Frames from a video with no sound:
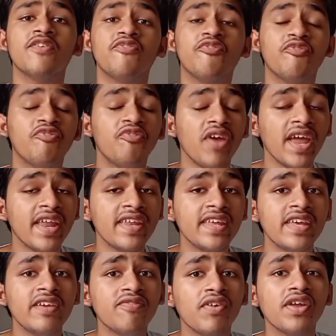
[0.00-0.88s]
It is a
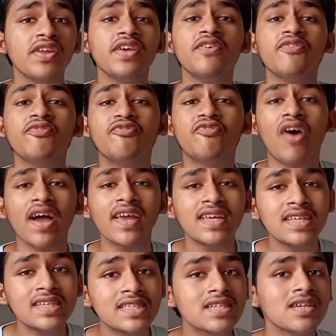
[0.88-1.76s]
very
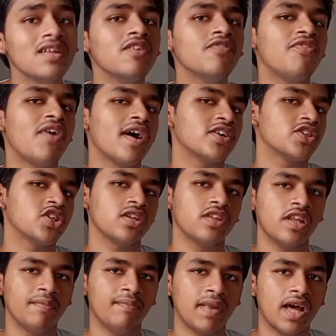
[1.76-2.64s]
vital
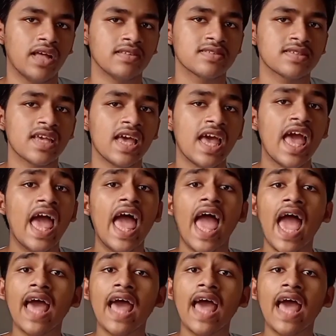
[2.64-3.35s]
function in plants.